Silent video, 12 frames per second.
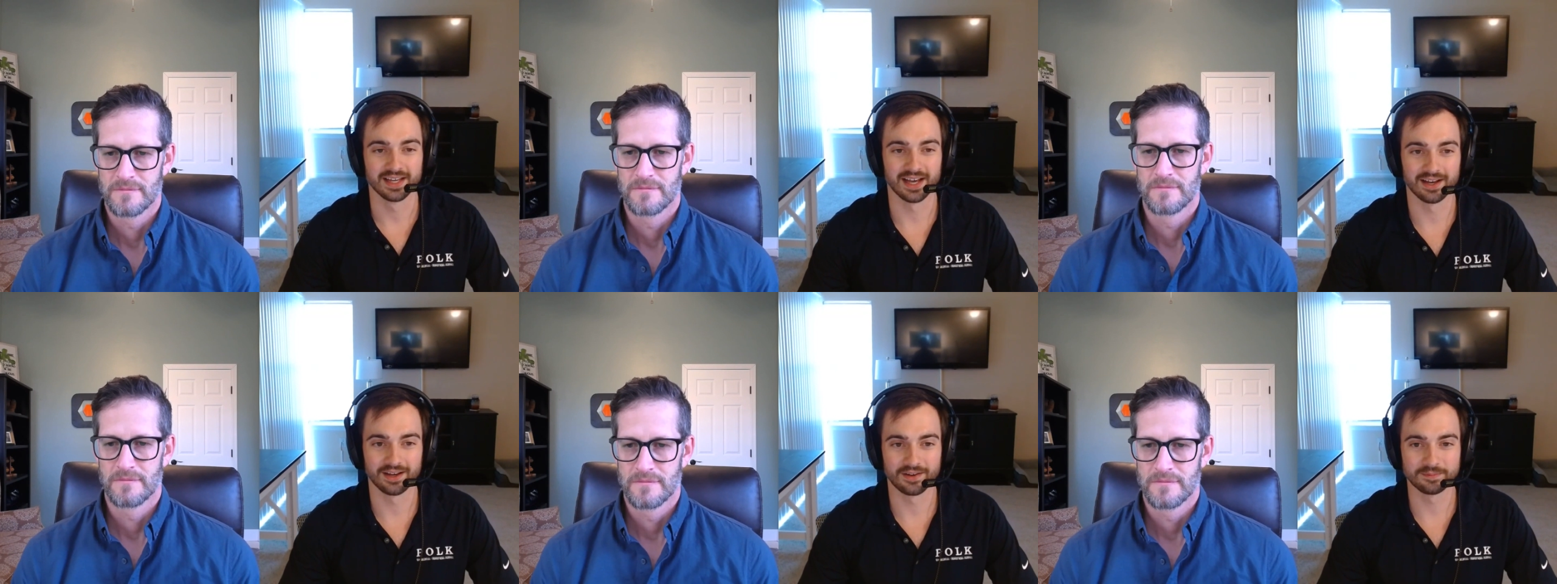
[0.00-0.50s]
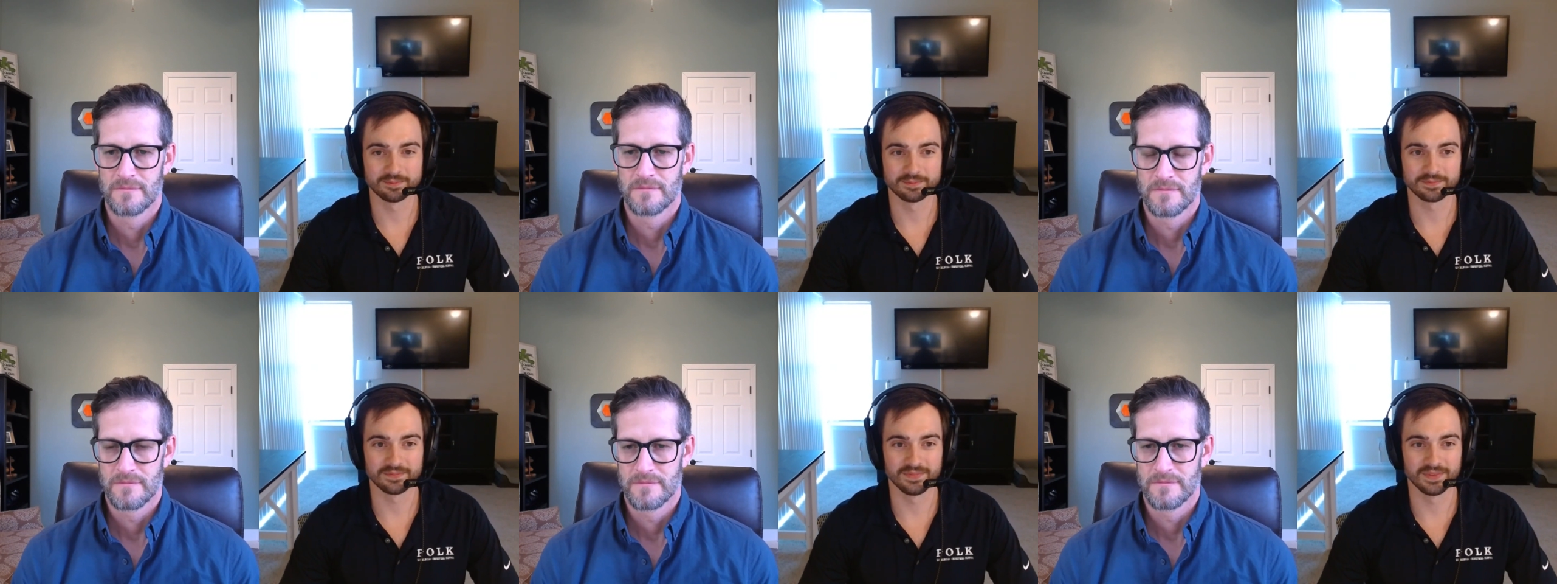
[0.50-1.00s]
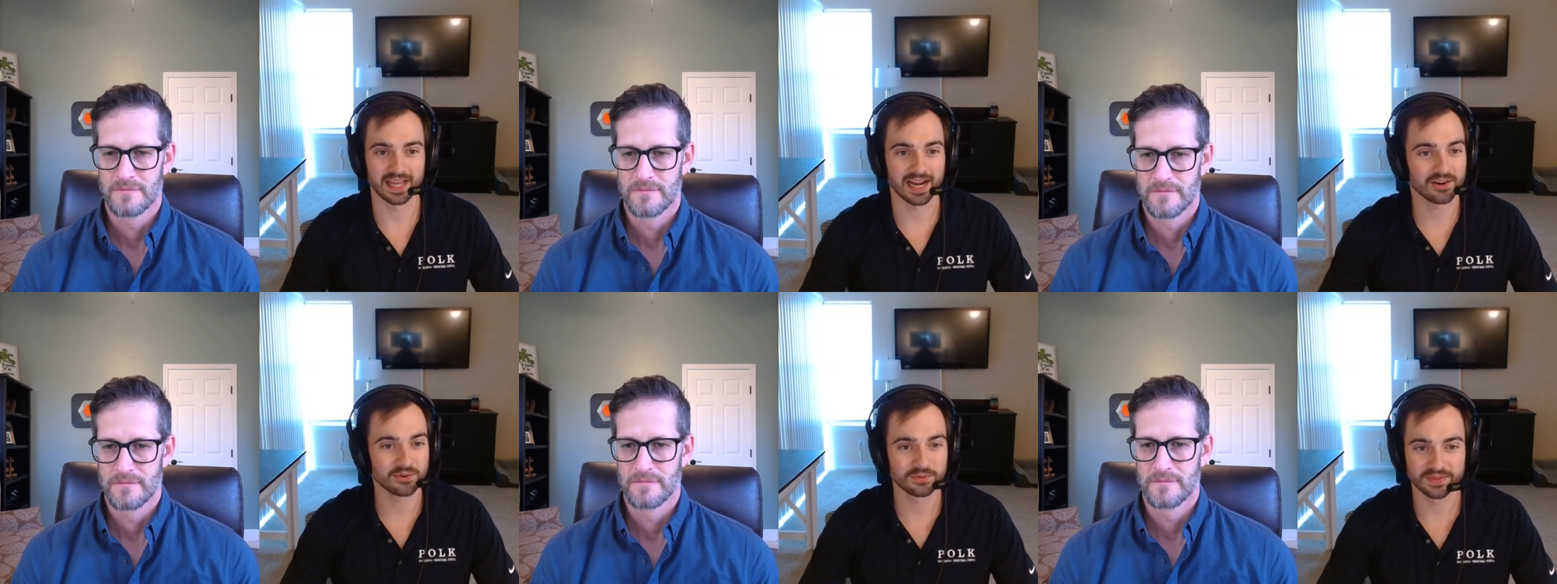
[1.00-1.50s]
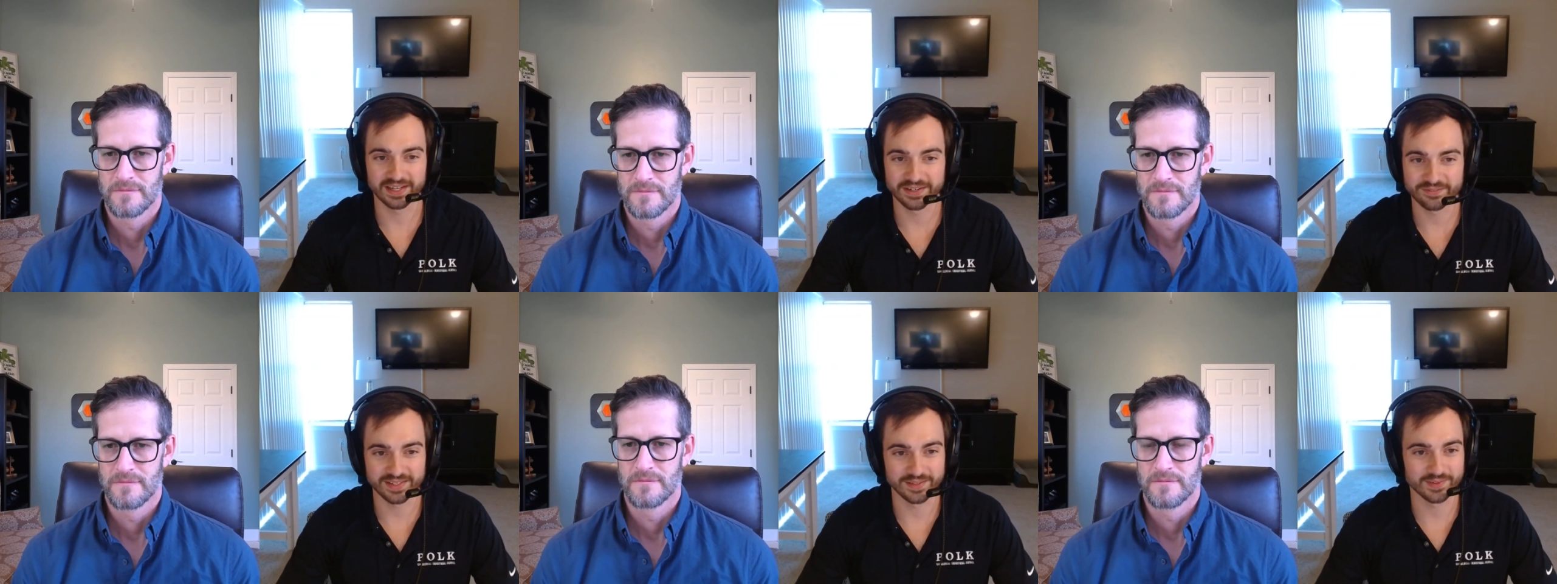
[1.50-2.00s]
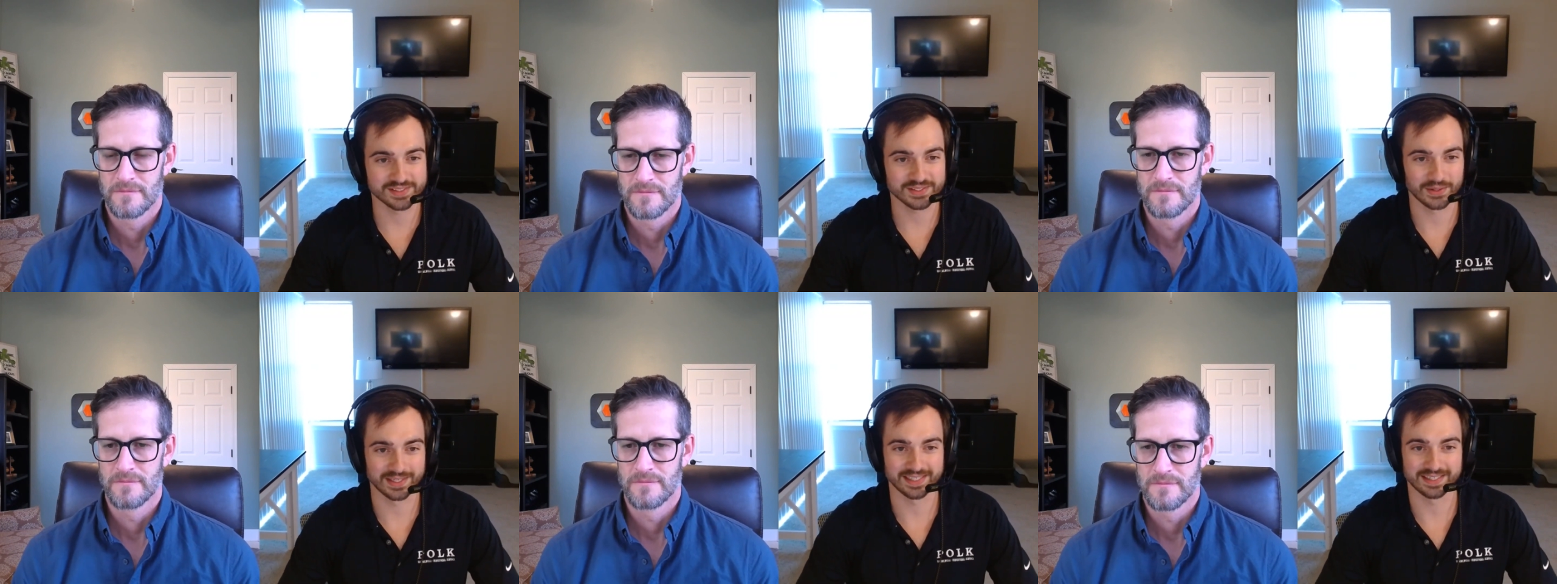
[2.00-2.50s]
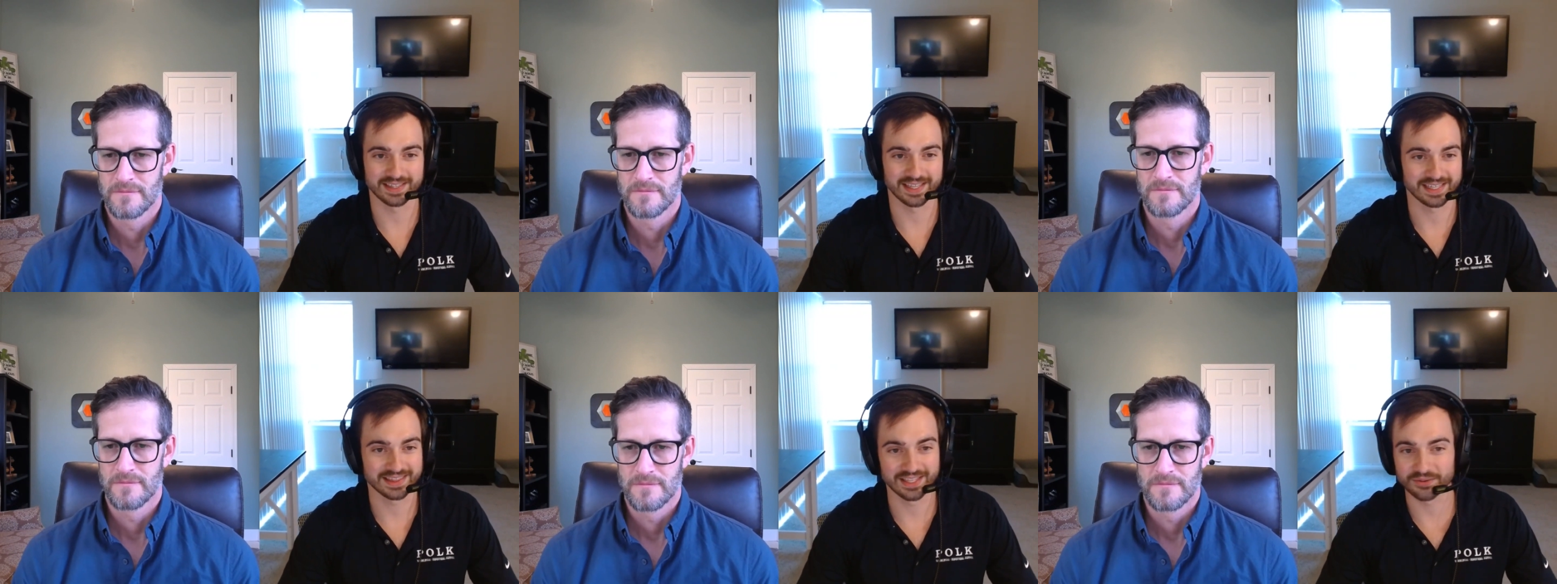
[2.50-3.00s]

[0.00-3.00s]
Speaker 1: Um, now they've even started, like,